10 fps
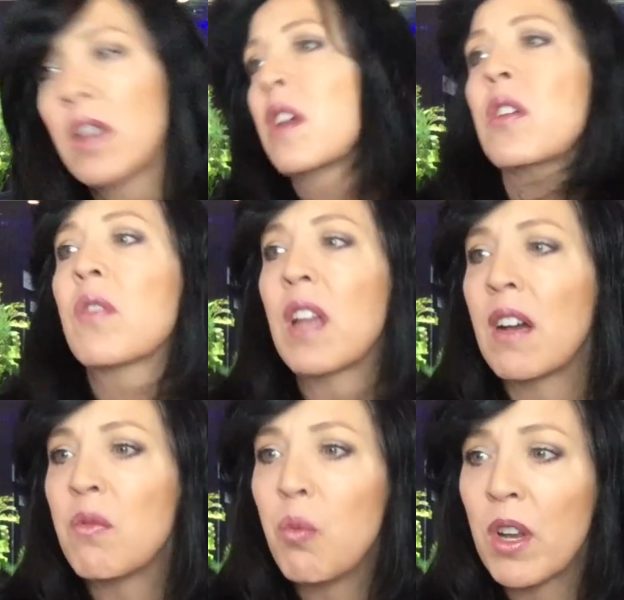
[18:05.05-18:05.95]
You can
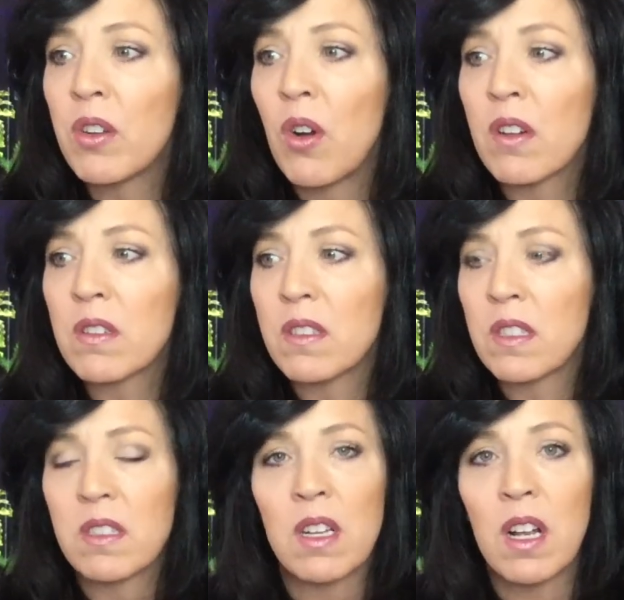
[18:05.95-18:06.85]
have one
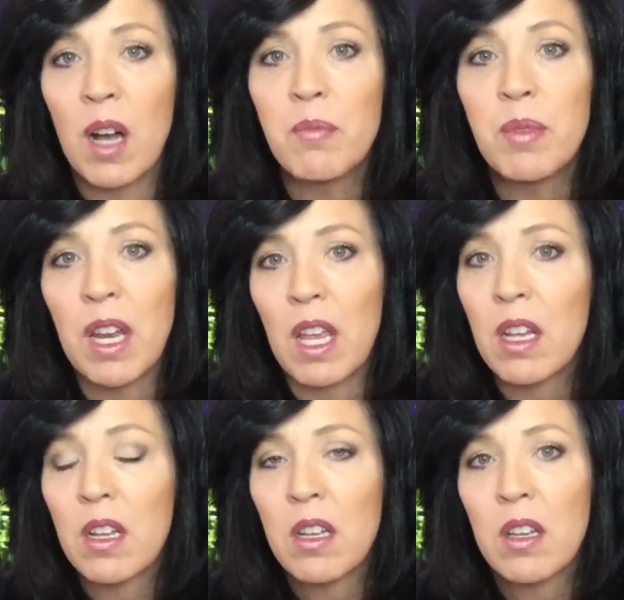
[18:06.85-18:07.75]
narcissist in a company
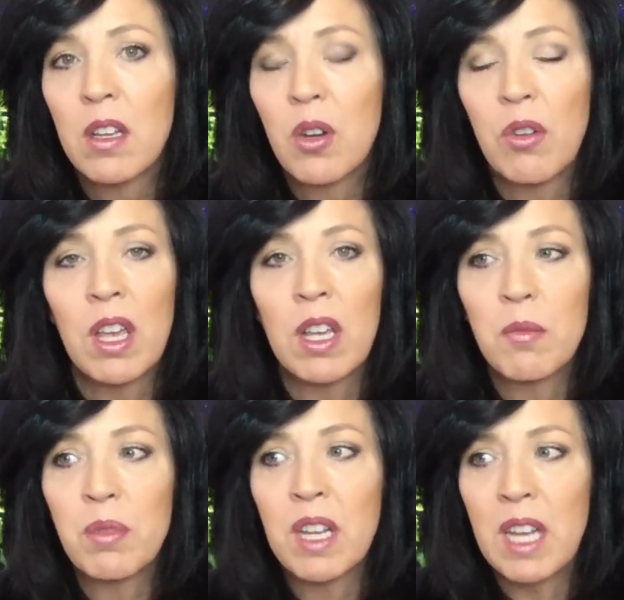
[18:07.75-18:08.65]
create
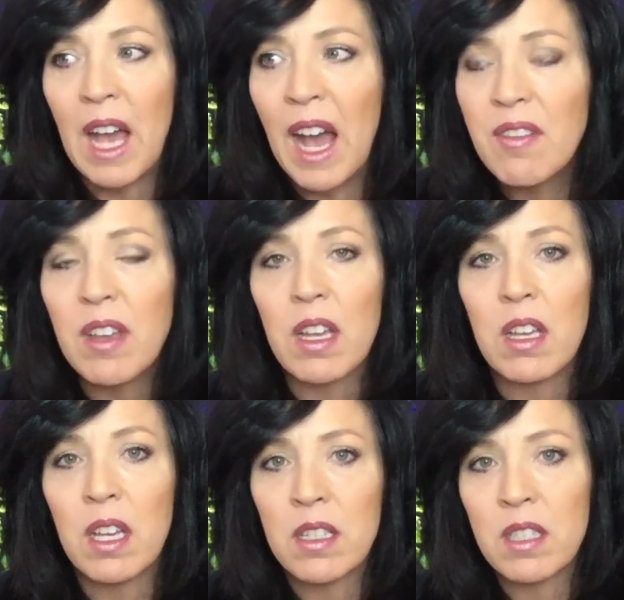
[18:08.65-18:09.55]
complete
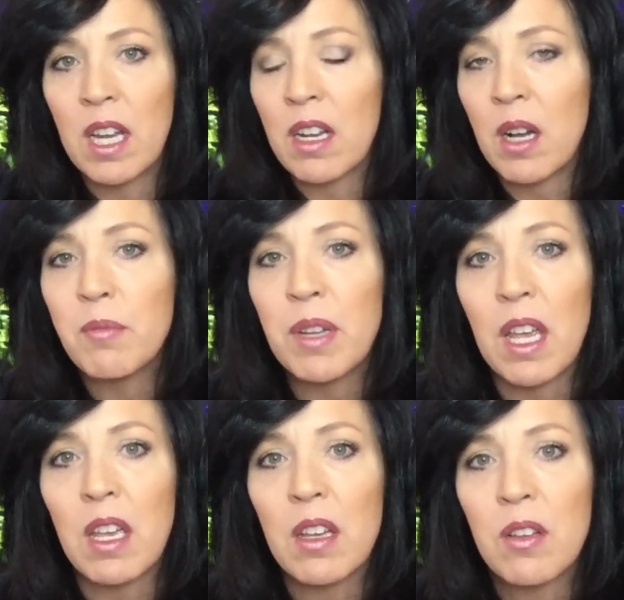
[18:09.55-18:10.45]
havoc inside a
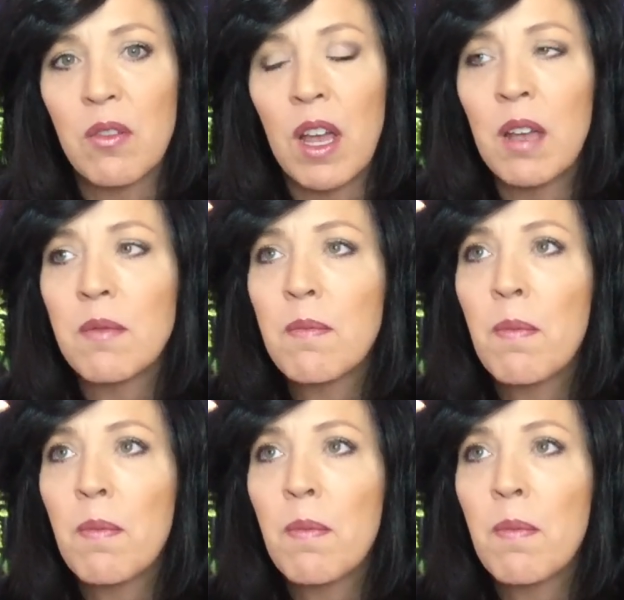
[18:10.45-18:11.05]
company, right?